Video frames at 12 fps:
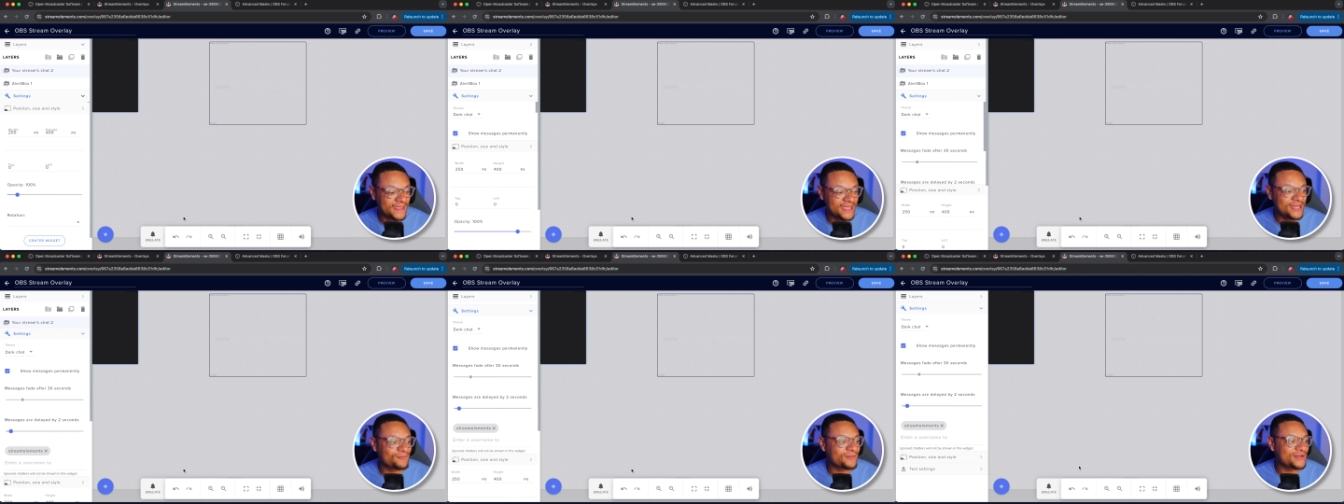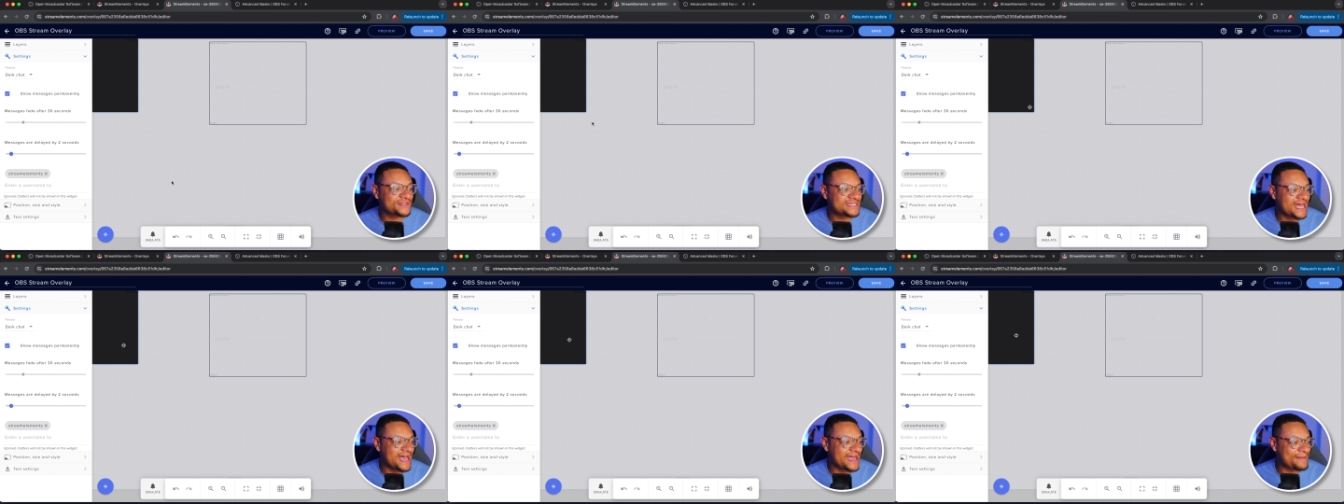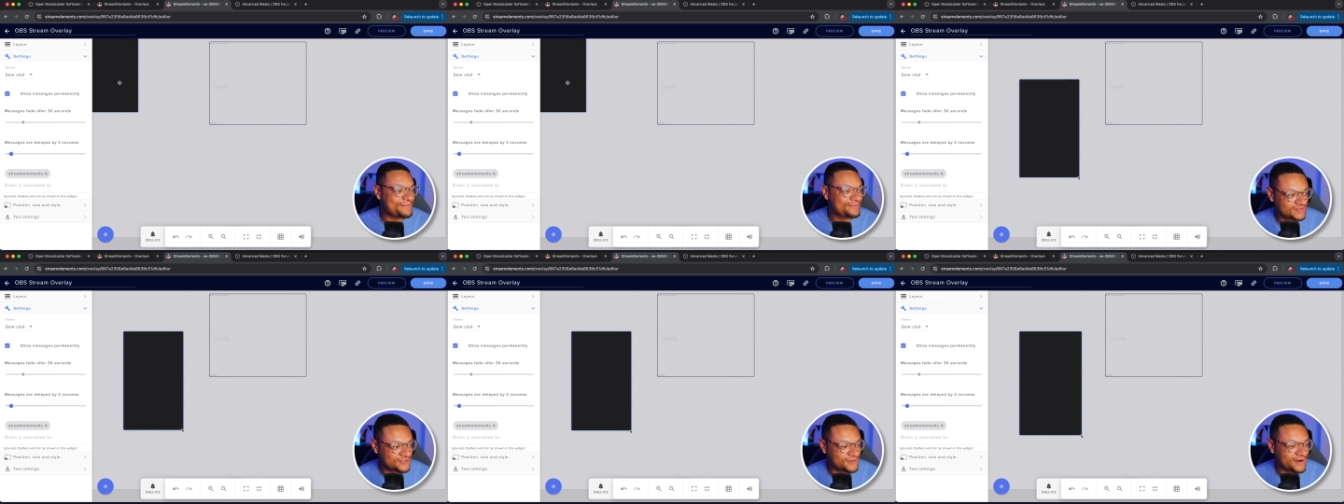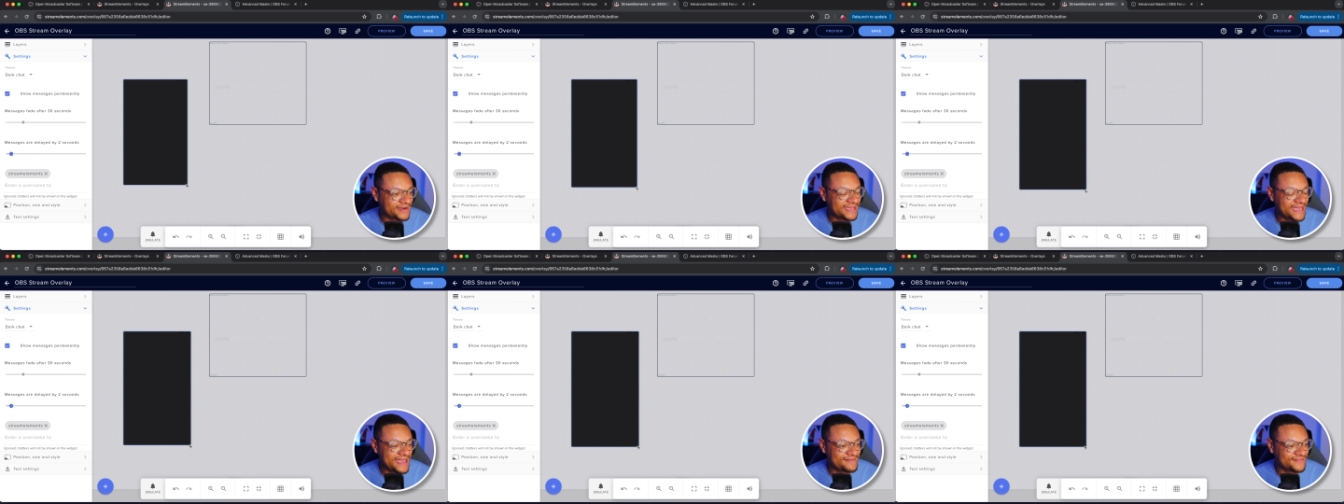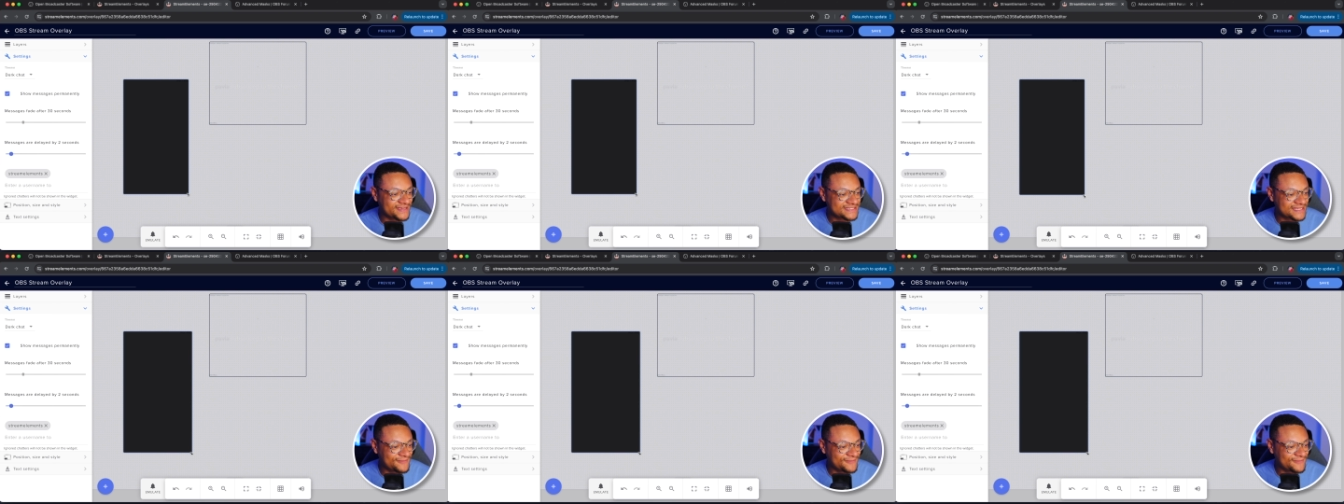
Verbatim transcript: in real time to our canvas.